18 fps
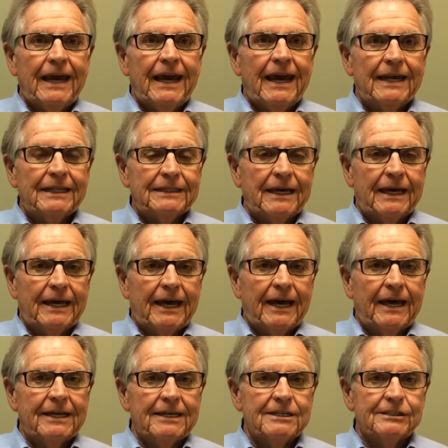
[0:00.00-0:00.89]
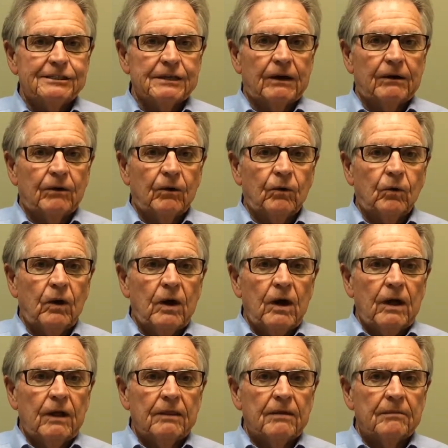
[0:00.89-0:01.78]
And
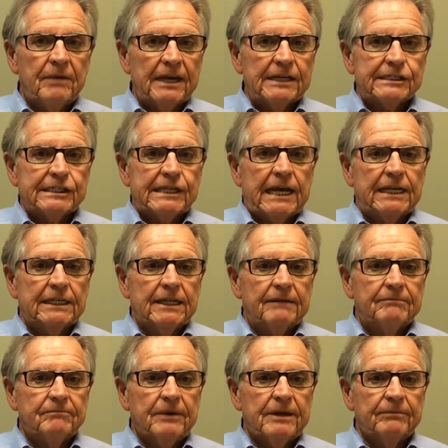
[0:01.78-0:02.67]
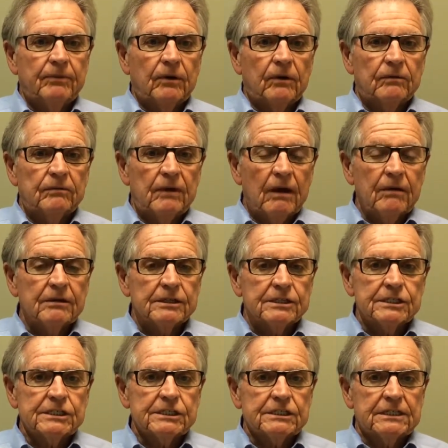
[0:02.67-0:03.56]
so the biggest thing that people
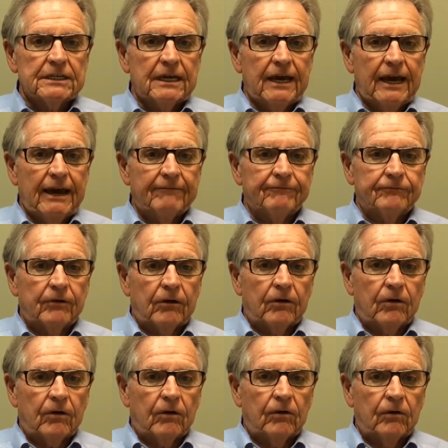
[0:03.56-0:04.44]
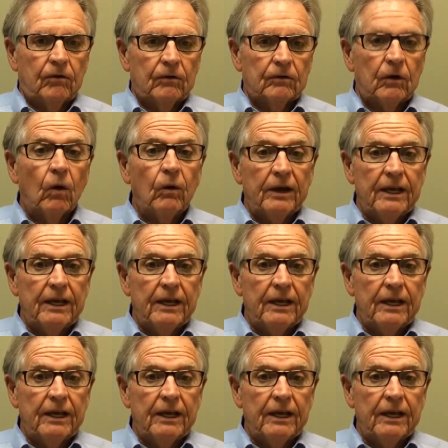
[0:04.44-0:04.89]
noticed after